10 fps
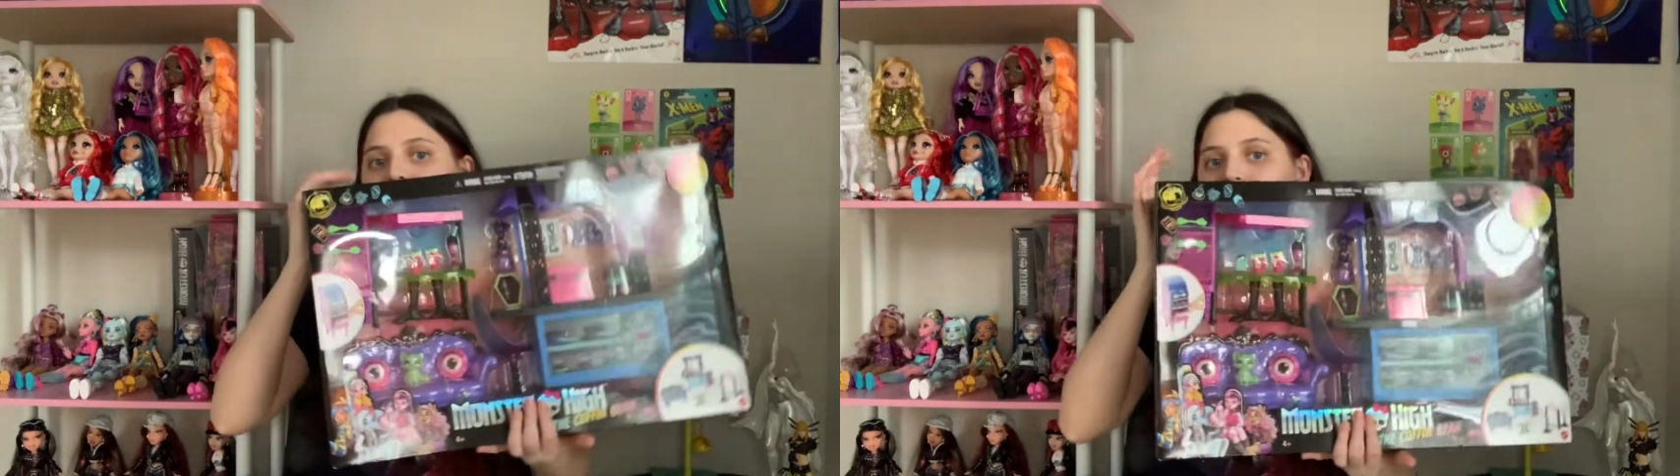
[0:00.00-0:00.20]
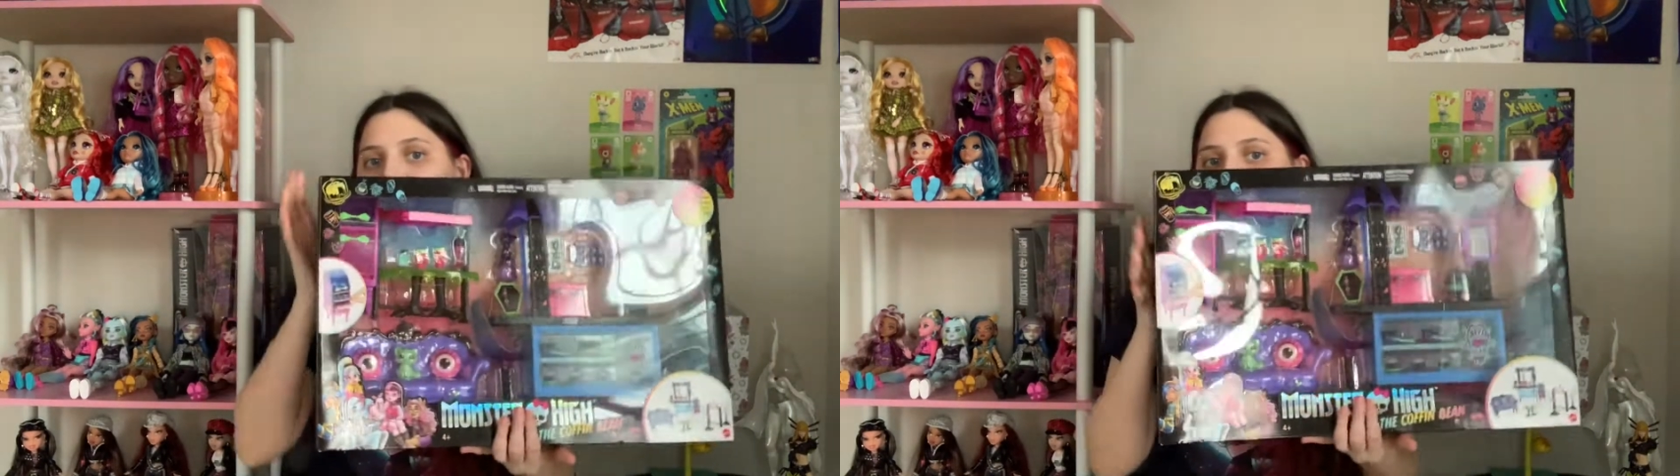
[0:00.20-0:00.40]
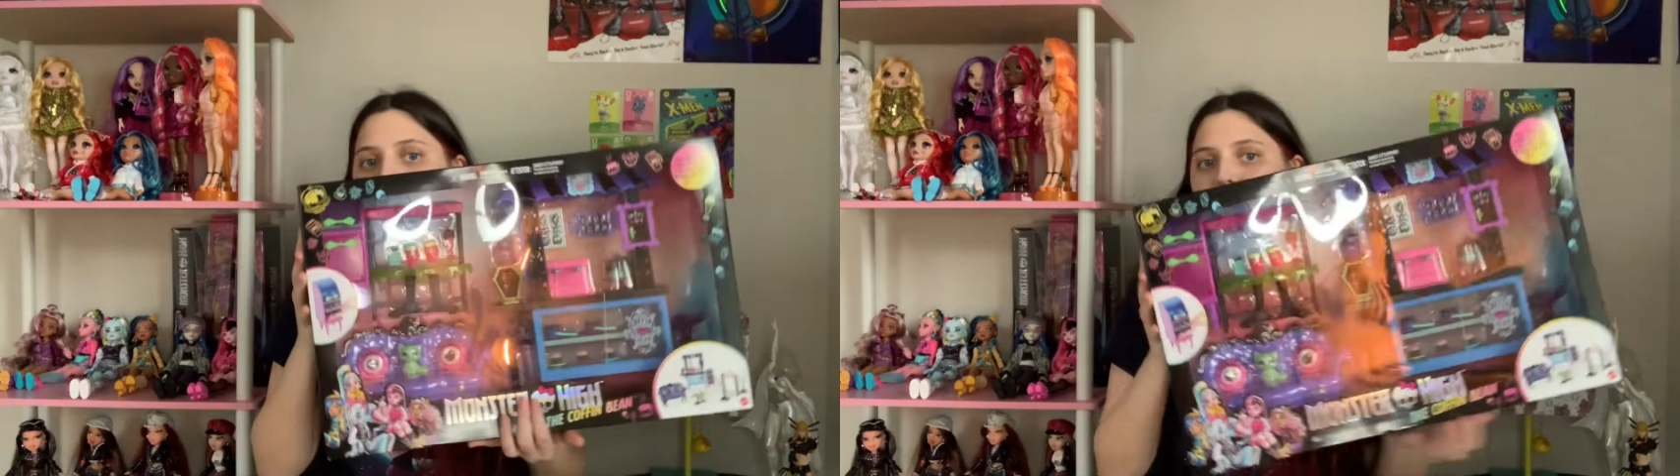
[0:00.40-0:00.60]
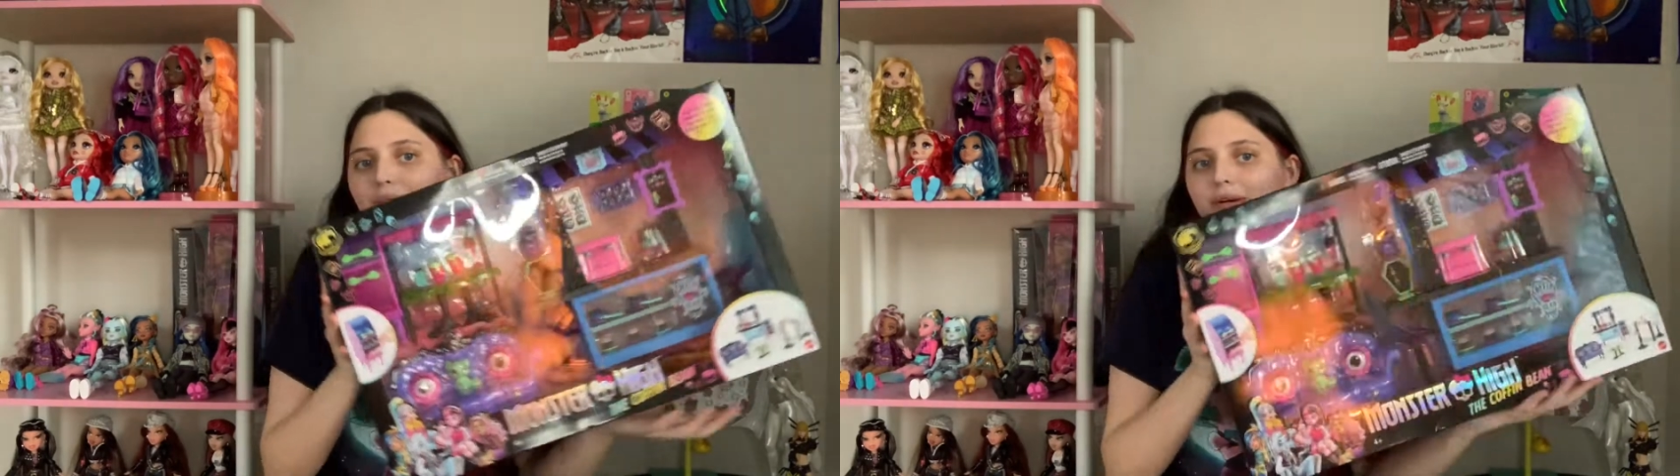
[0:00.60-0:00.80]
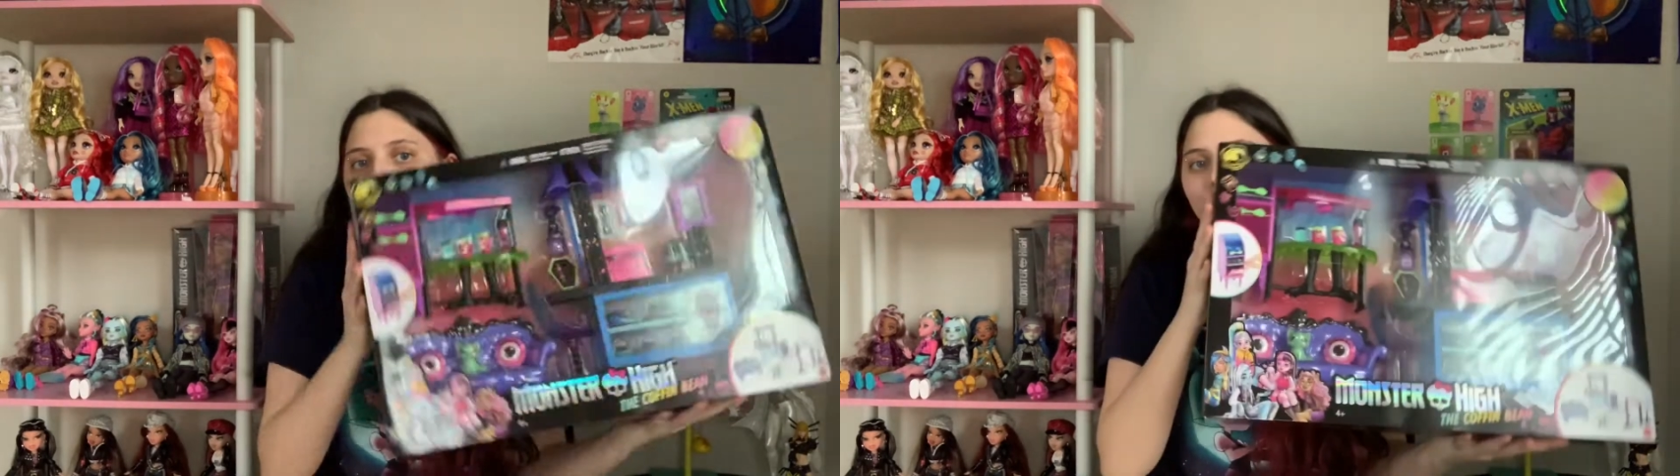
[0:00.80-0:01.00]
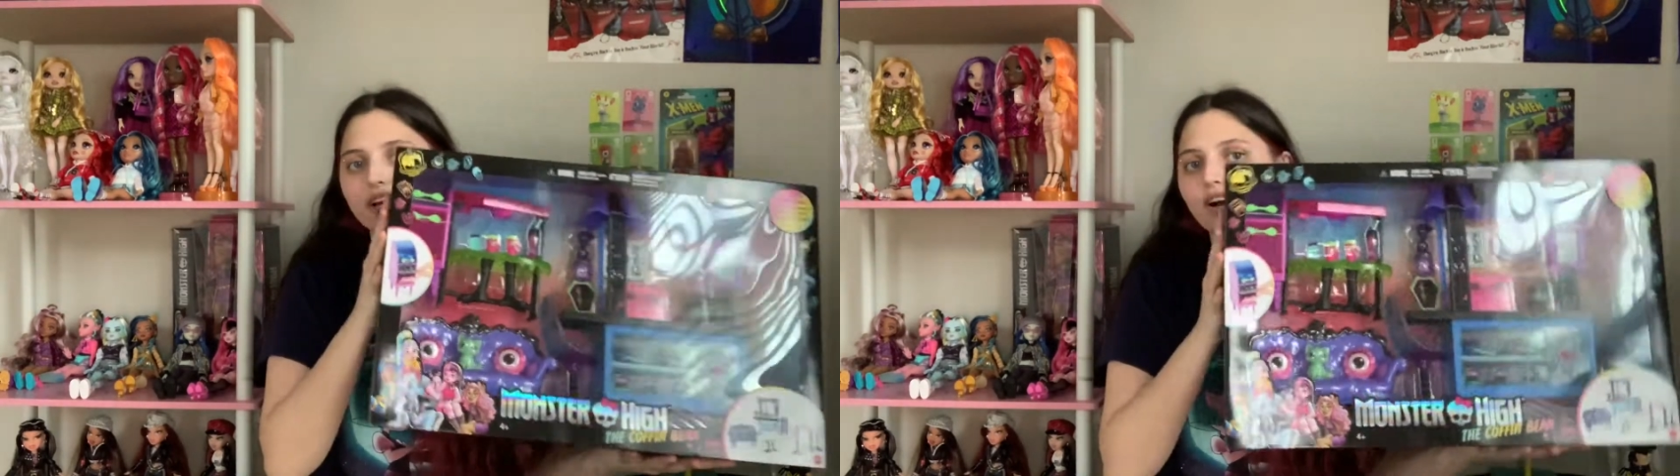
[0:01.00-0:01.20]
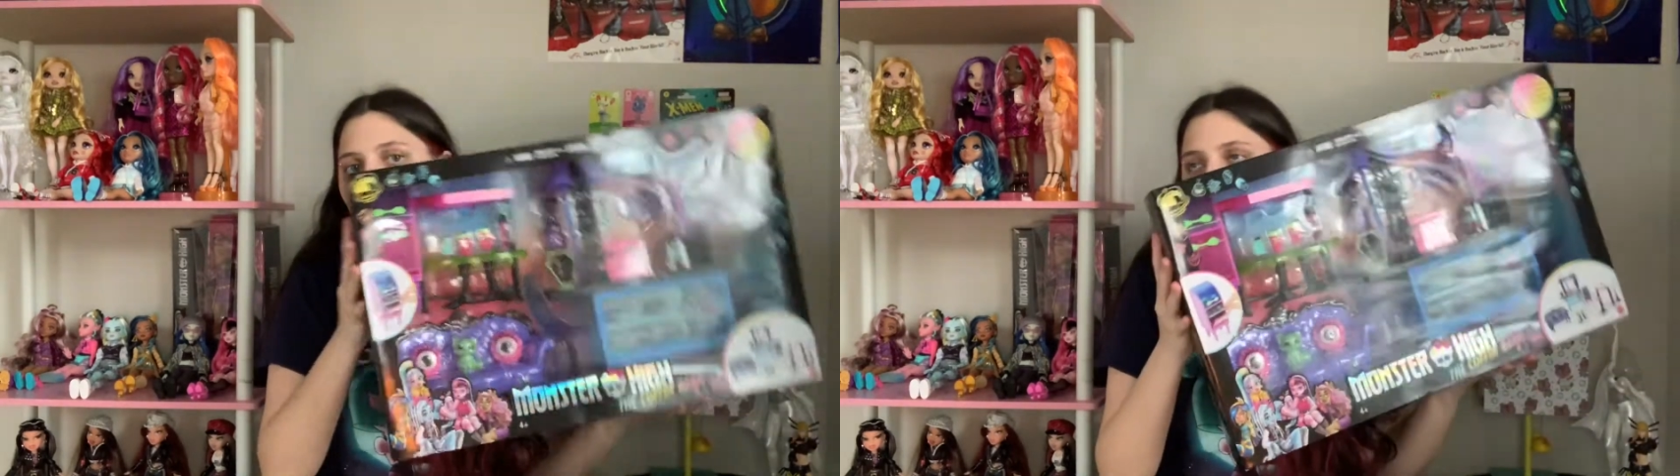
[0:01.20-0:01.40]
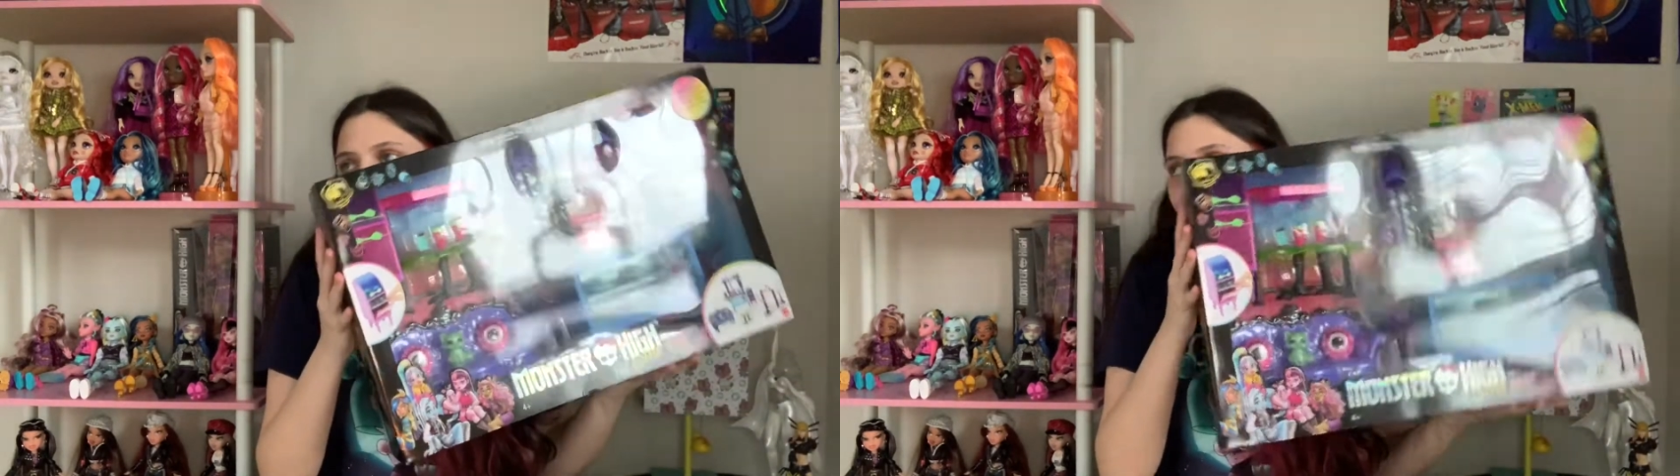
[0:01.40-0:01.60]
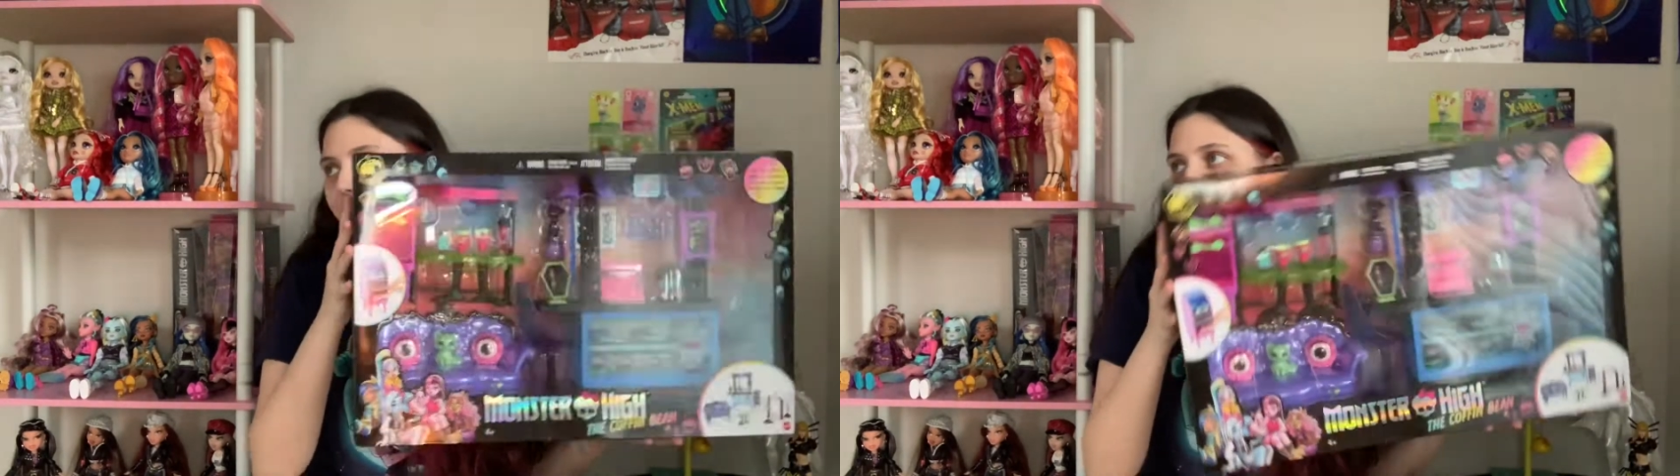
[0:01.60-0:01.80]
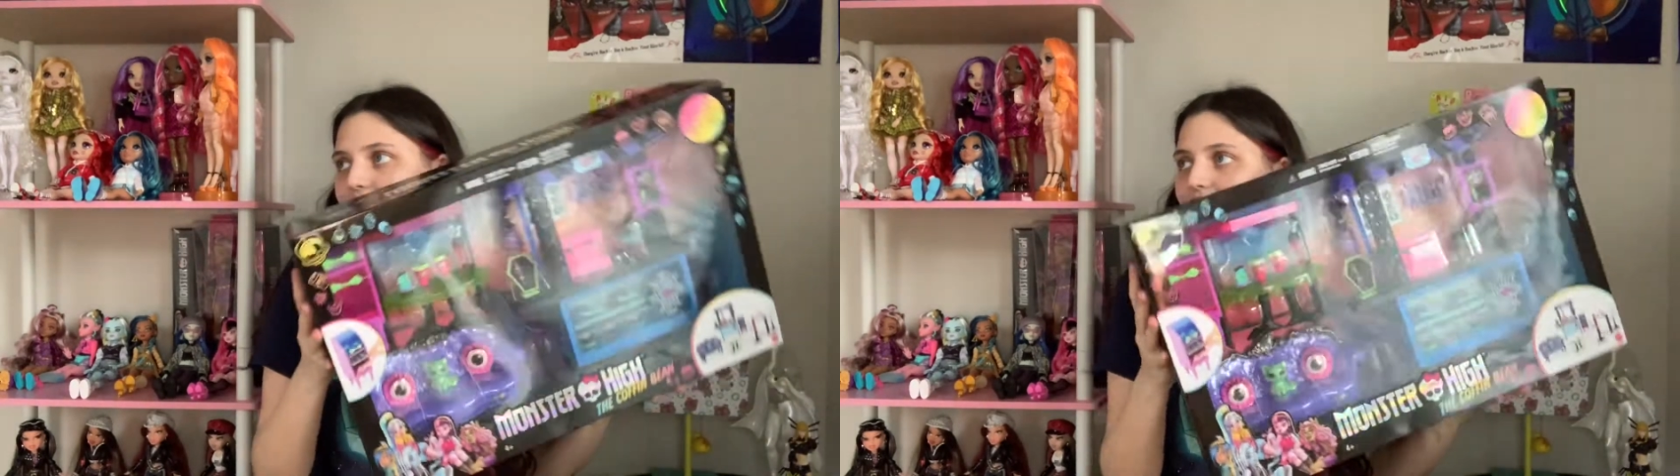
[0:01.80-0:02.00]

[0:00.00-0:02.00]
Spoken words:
the new Monster High coffin bean playset.